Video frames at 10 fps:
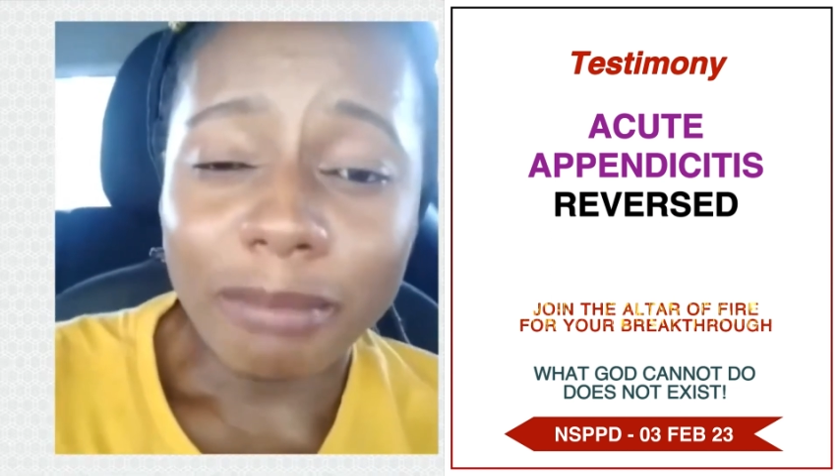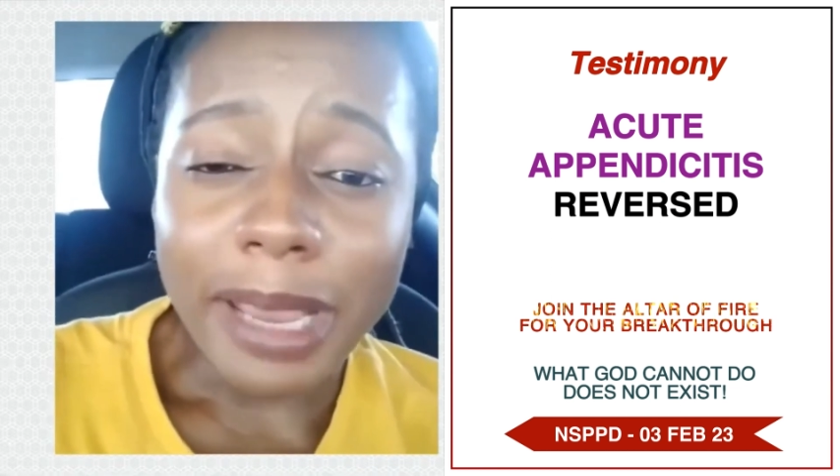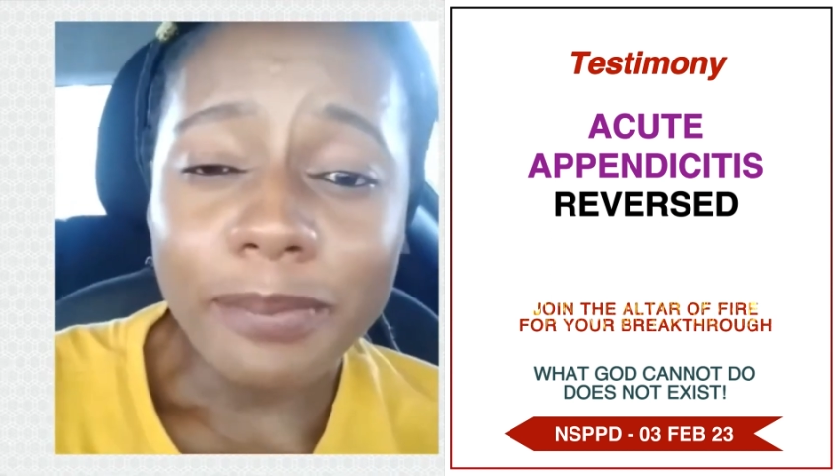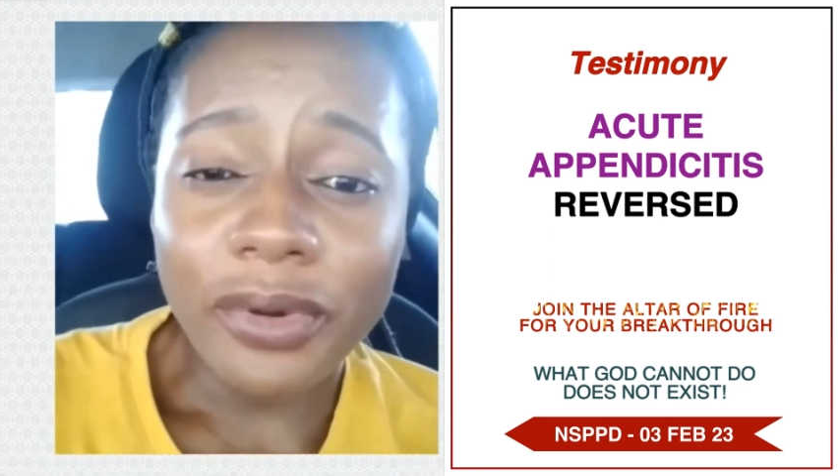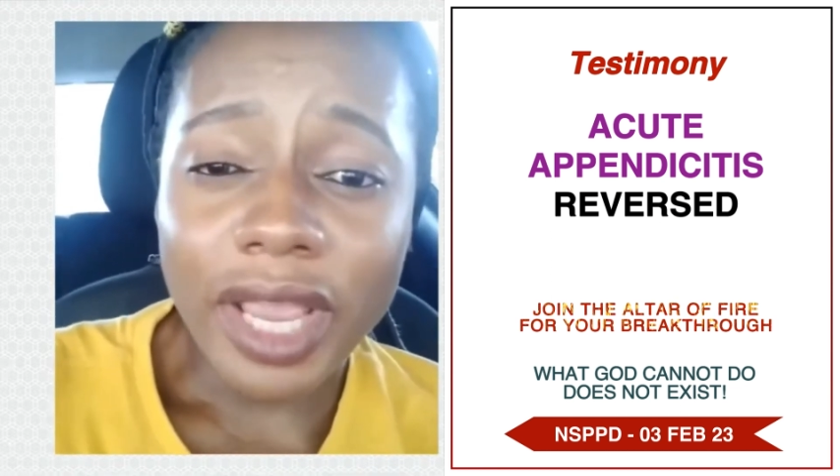my
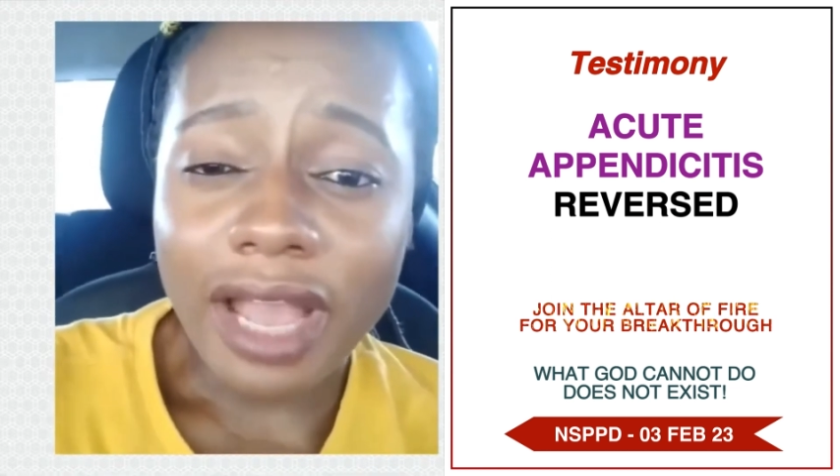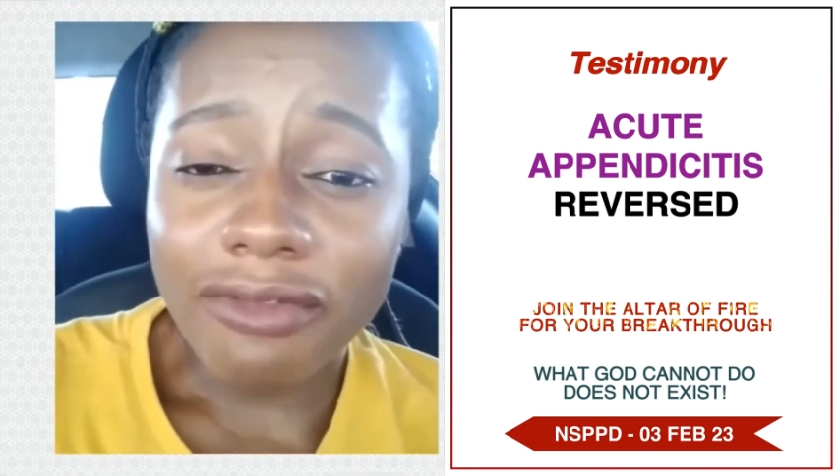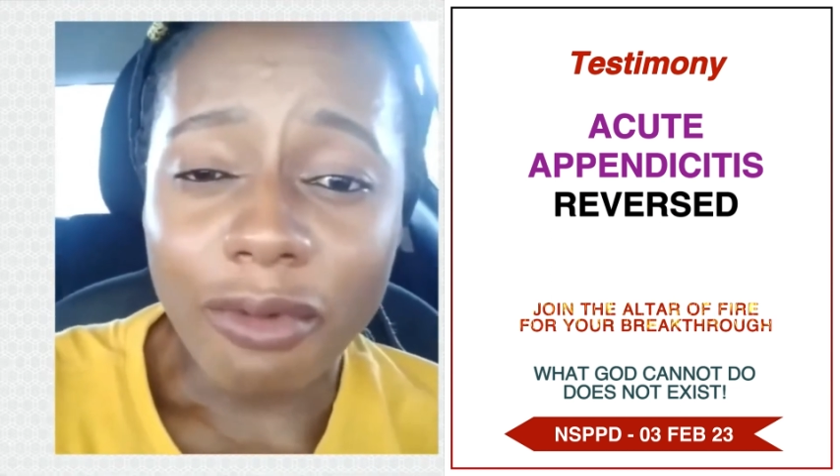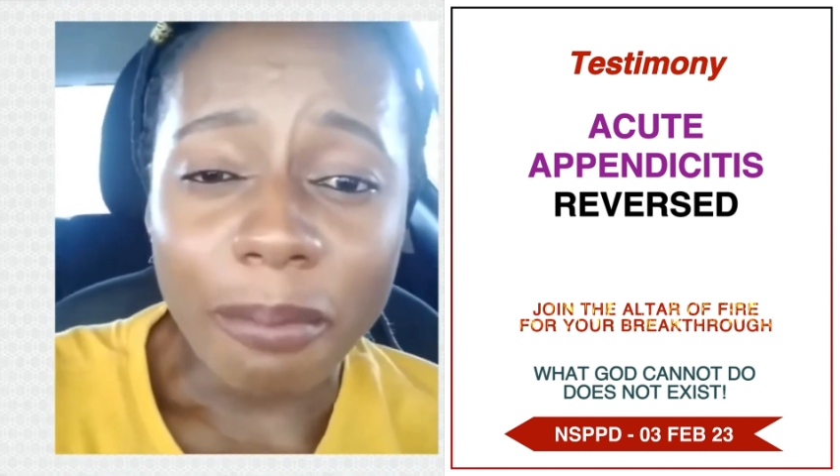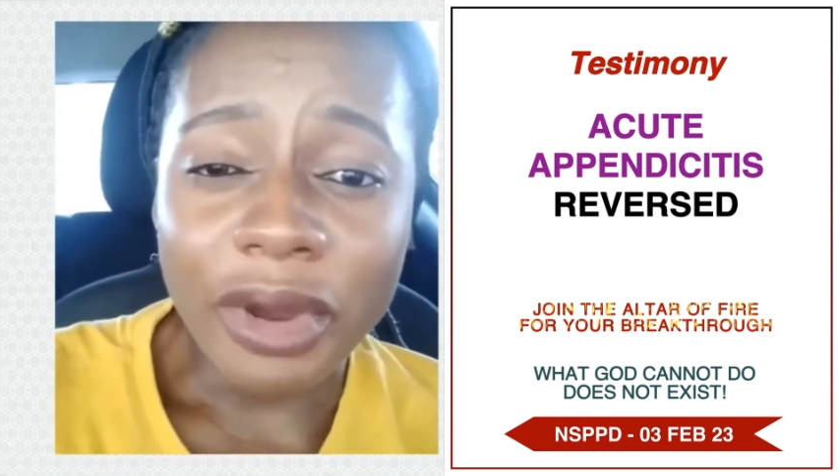prayer
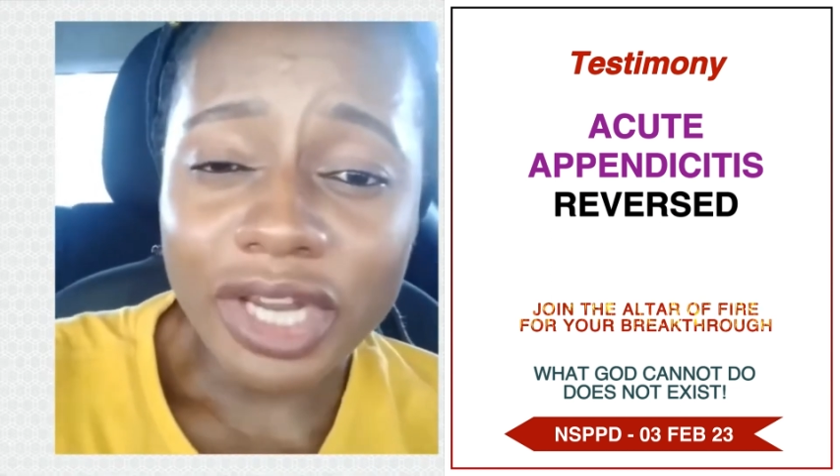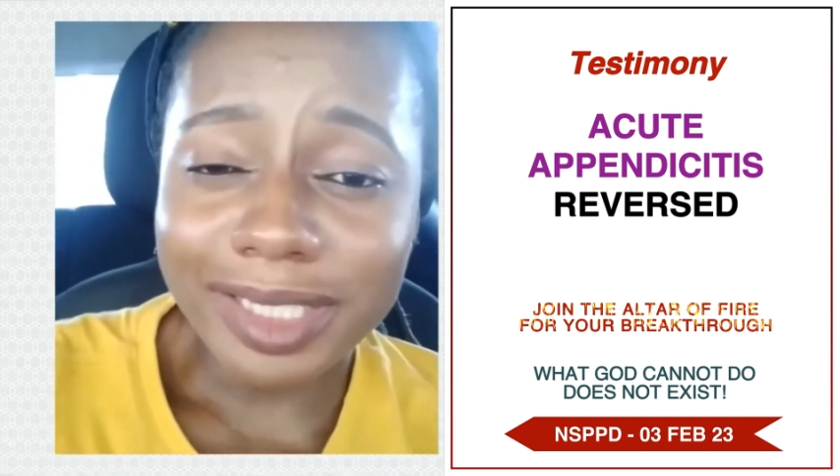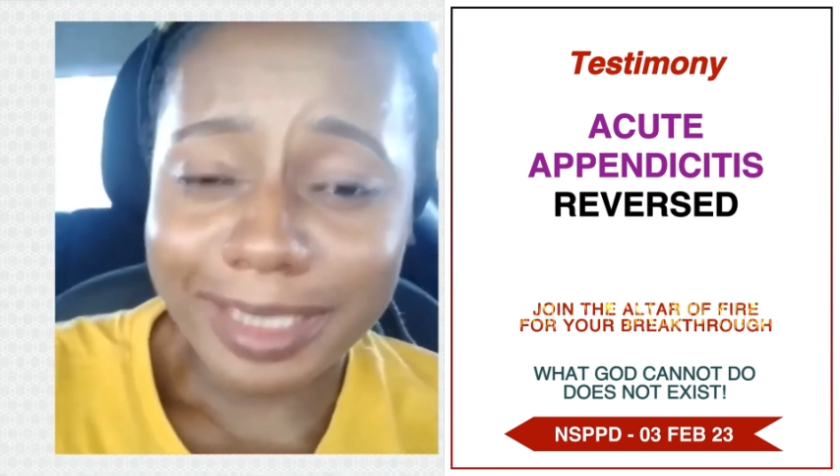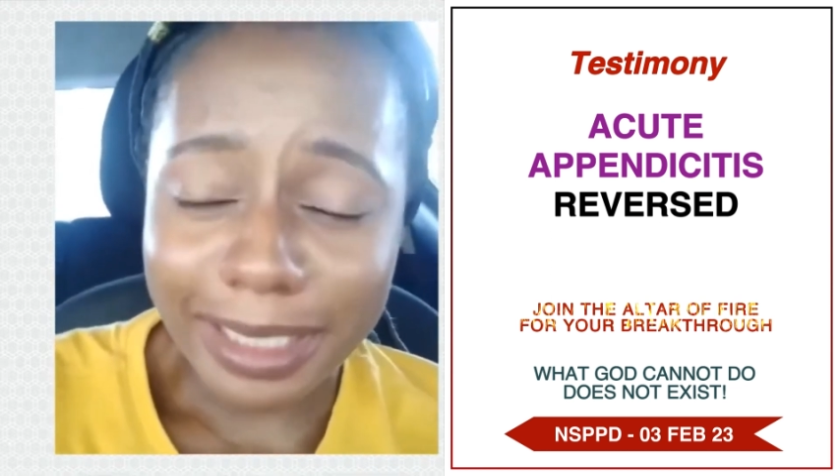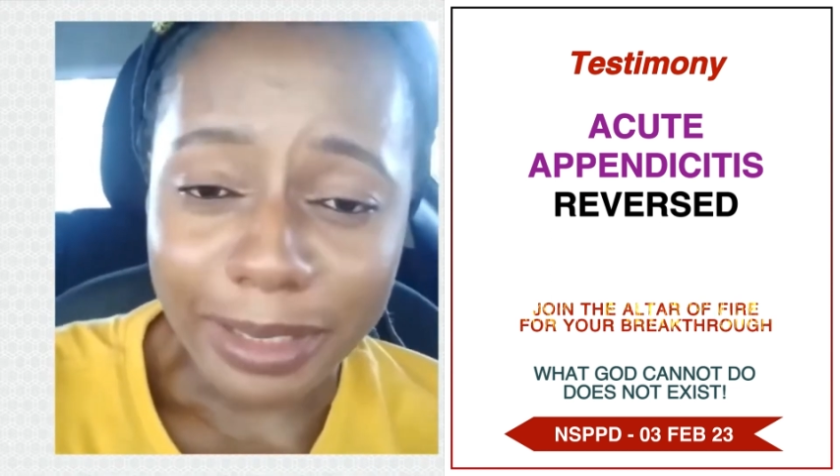for
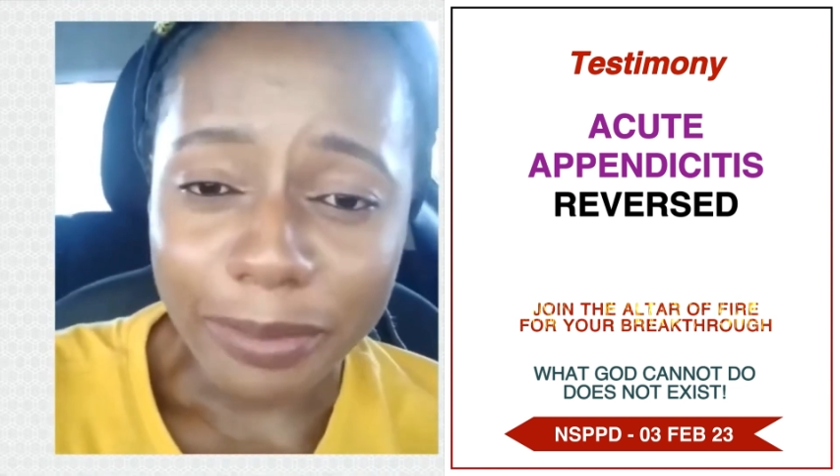mercy,